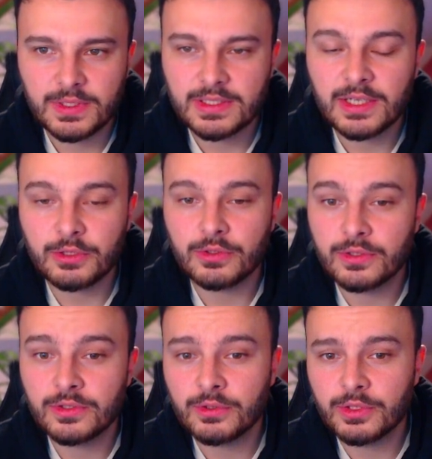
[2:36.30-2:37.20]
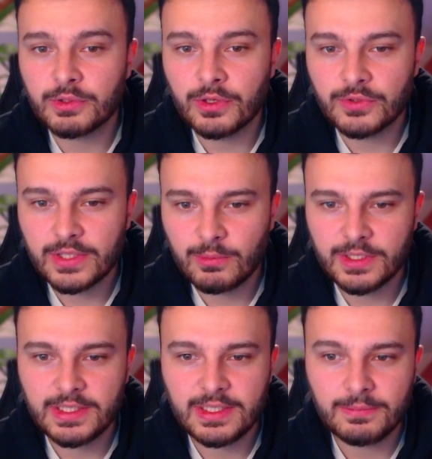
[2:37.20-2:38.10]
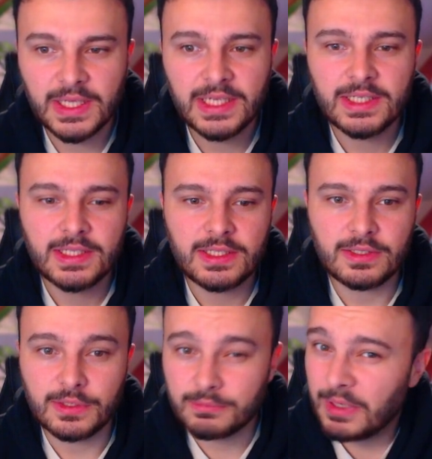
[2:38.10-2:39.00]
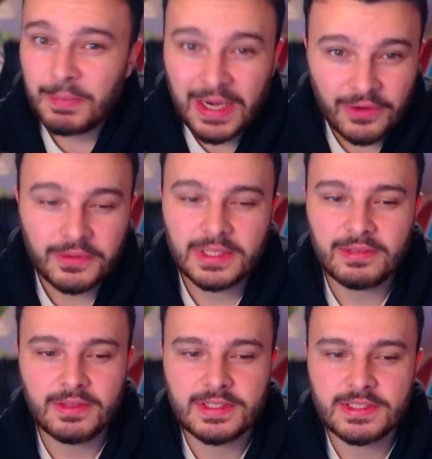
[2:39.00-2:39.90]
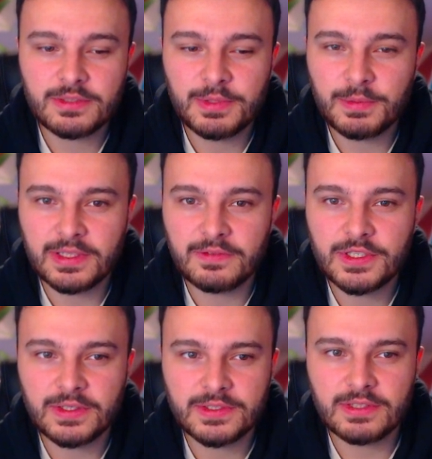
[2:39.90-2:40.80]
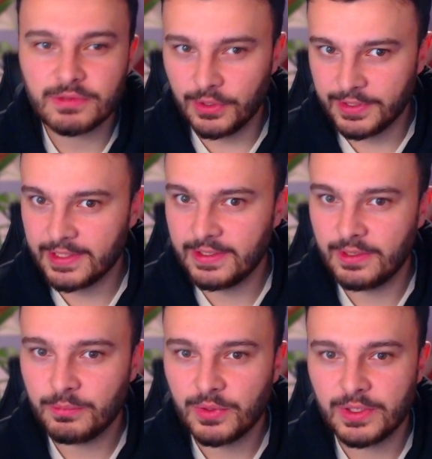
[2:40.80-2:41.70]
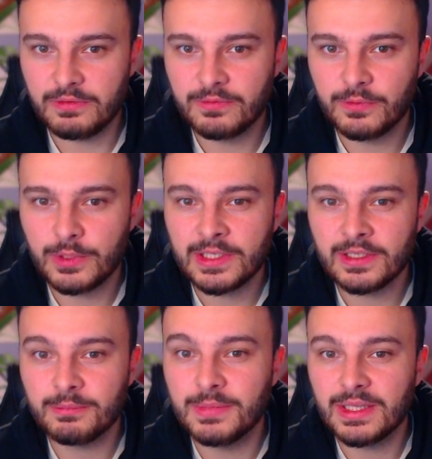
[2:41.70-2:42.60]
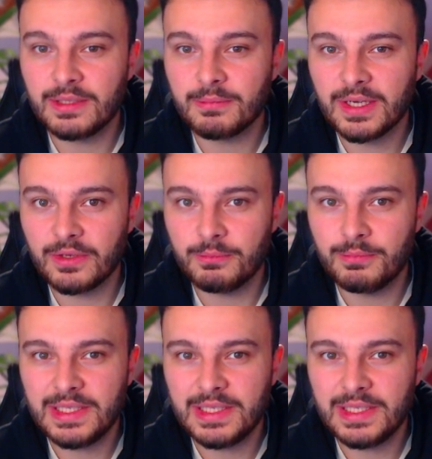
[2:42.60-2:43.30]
Antonio, Antonio Conte wanted him. L apparently, if this is to be believed, Chelsea have gone in and put a 49 million pound